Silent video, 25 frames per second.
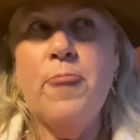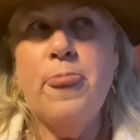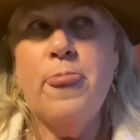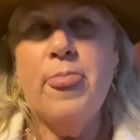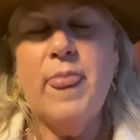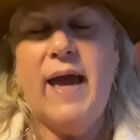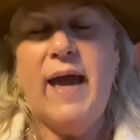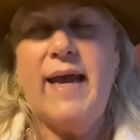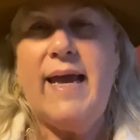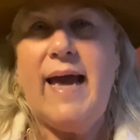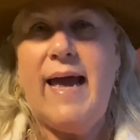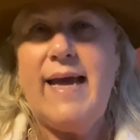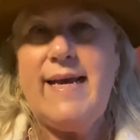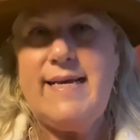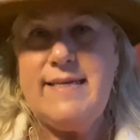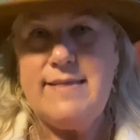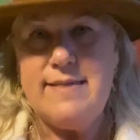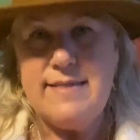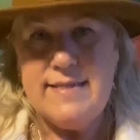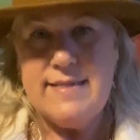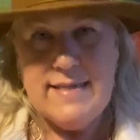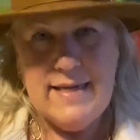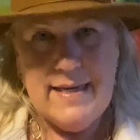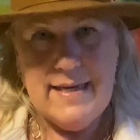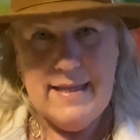I, I could
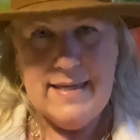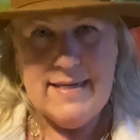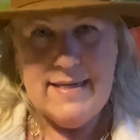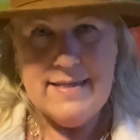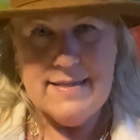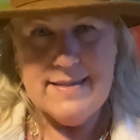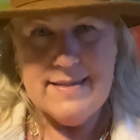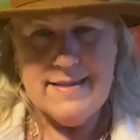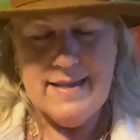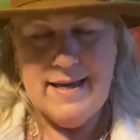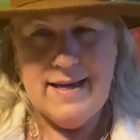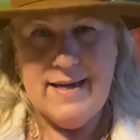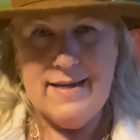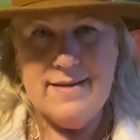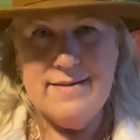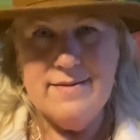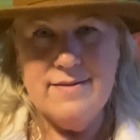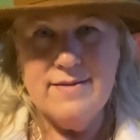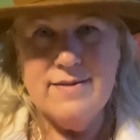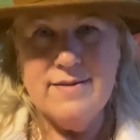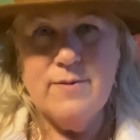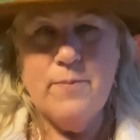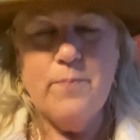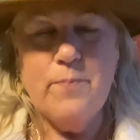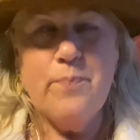see these
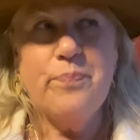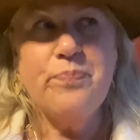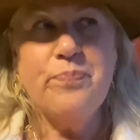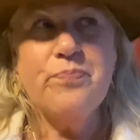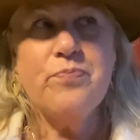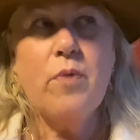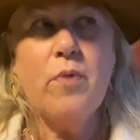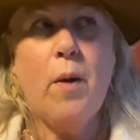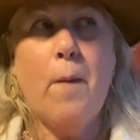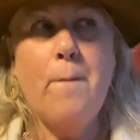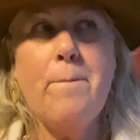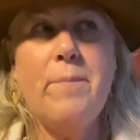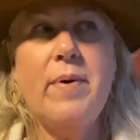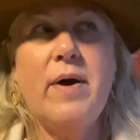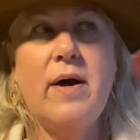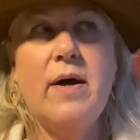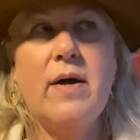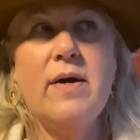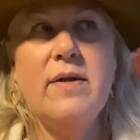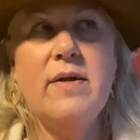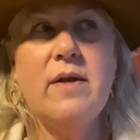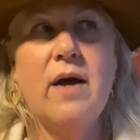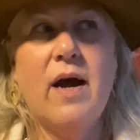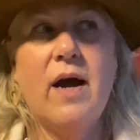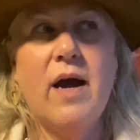things,
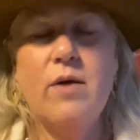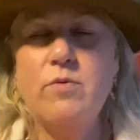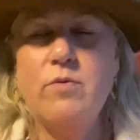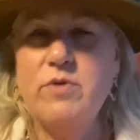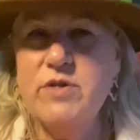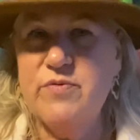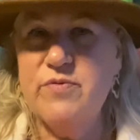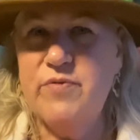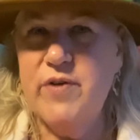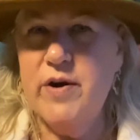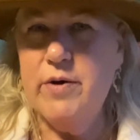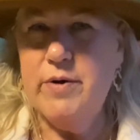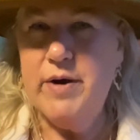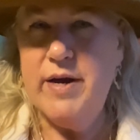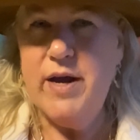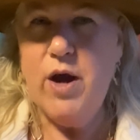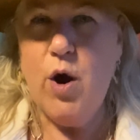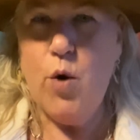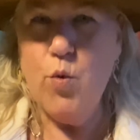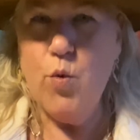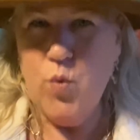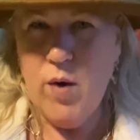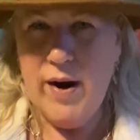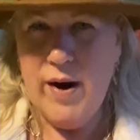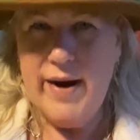but I was very
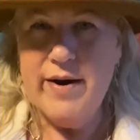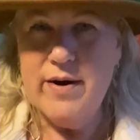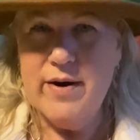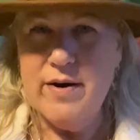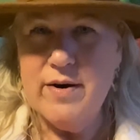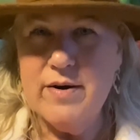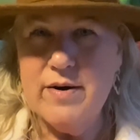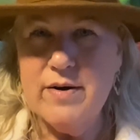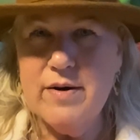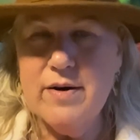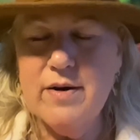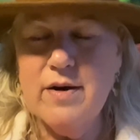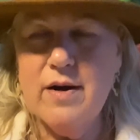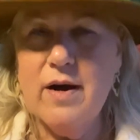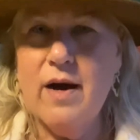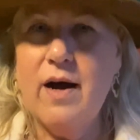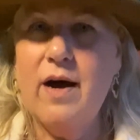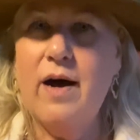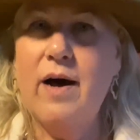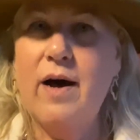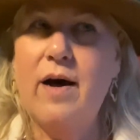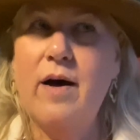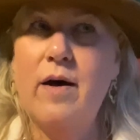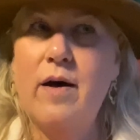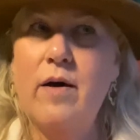aware
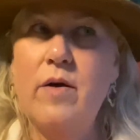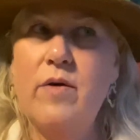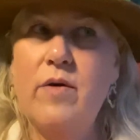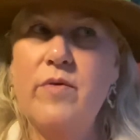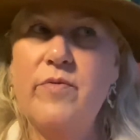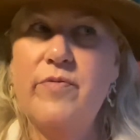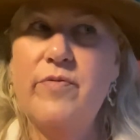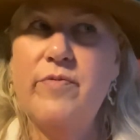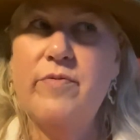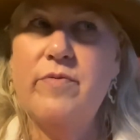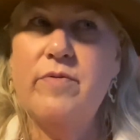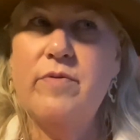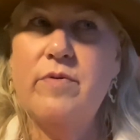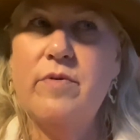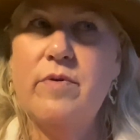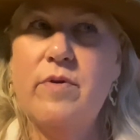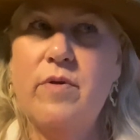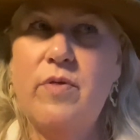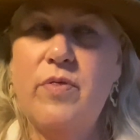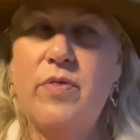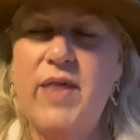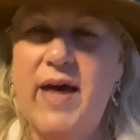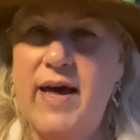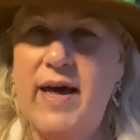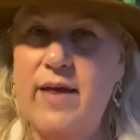of
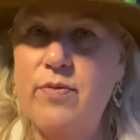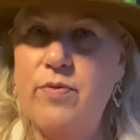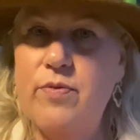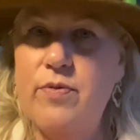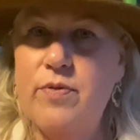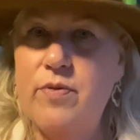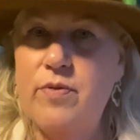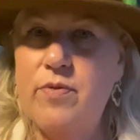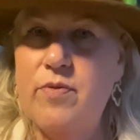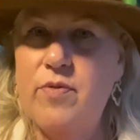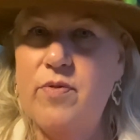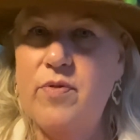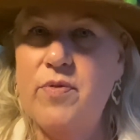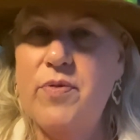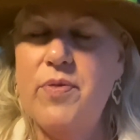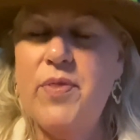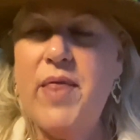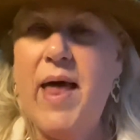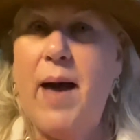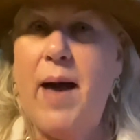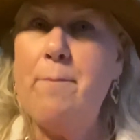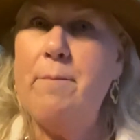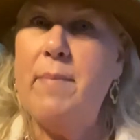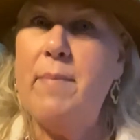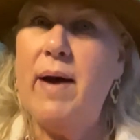that
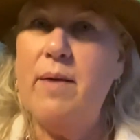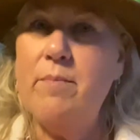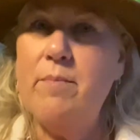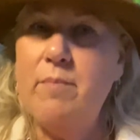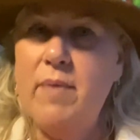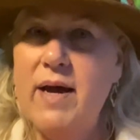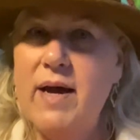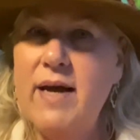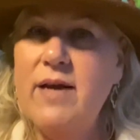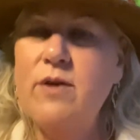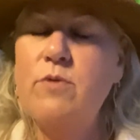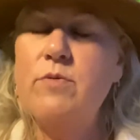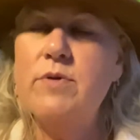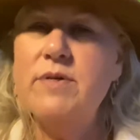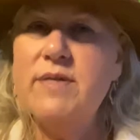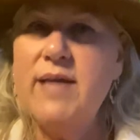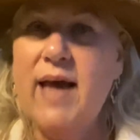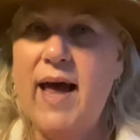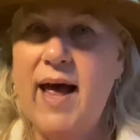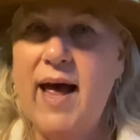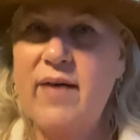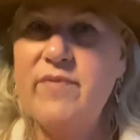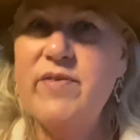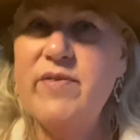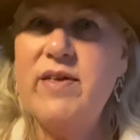that my mind was
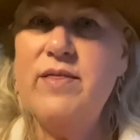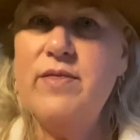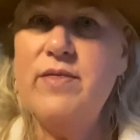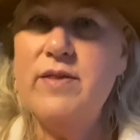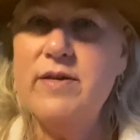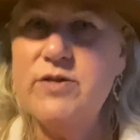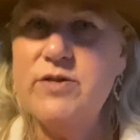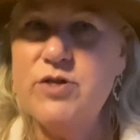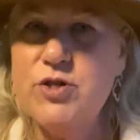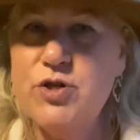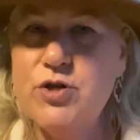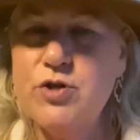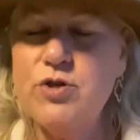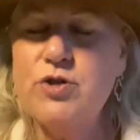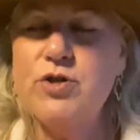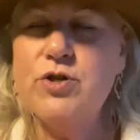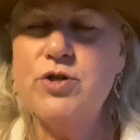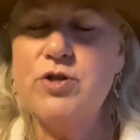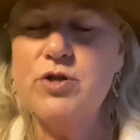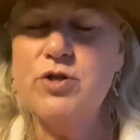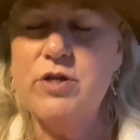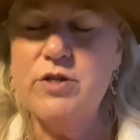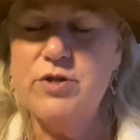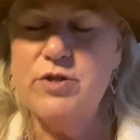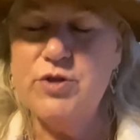having this
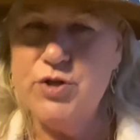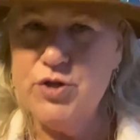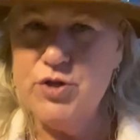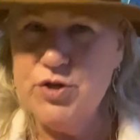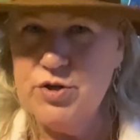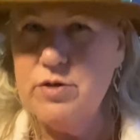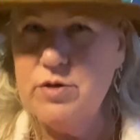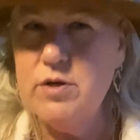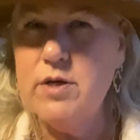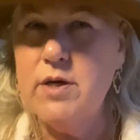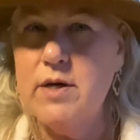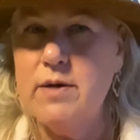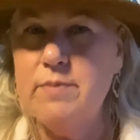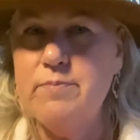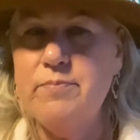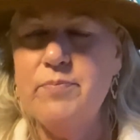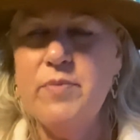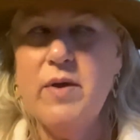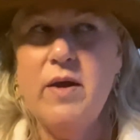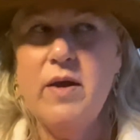this trip